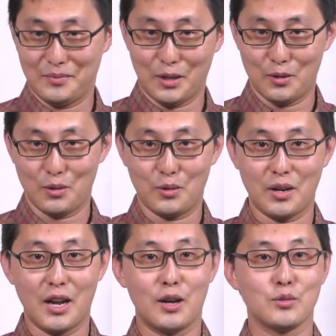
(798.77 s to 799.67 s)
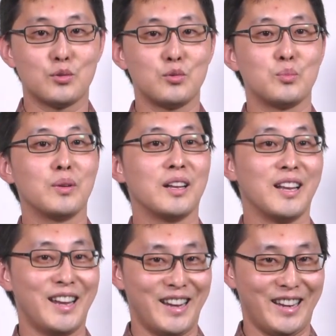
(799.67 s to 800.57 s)
learn how to
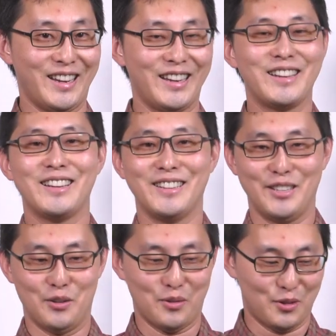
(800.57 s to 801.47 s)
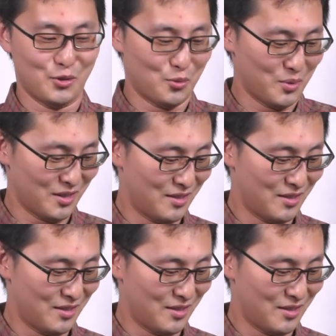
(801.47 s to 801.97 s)
play your instrument.